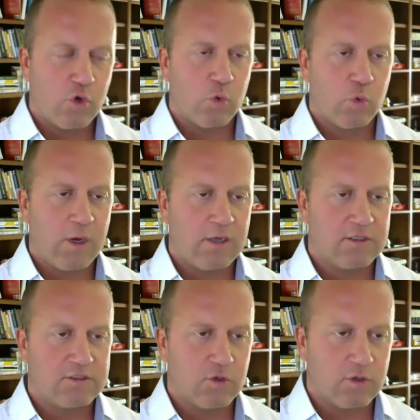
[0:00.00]

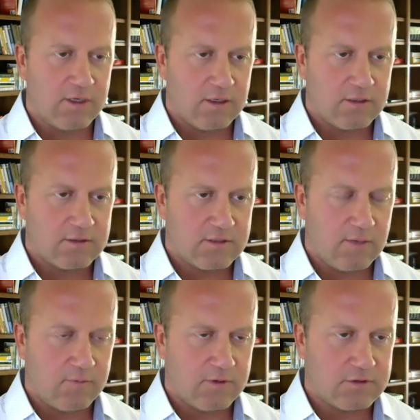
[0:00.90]
regulatory
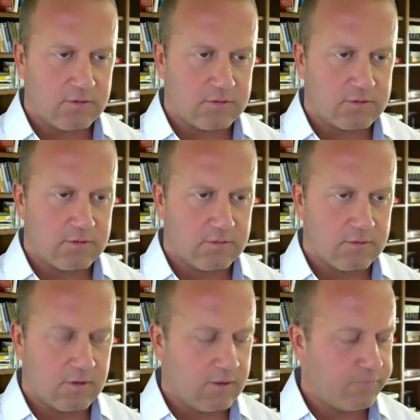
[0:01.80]
type issues,
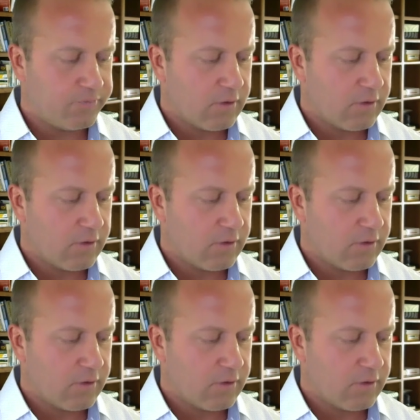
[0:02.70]
right?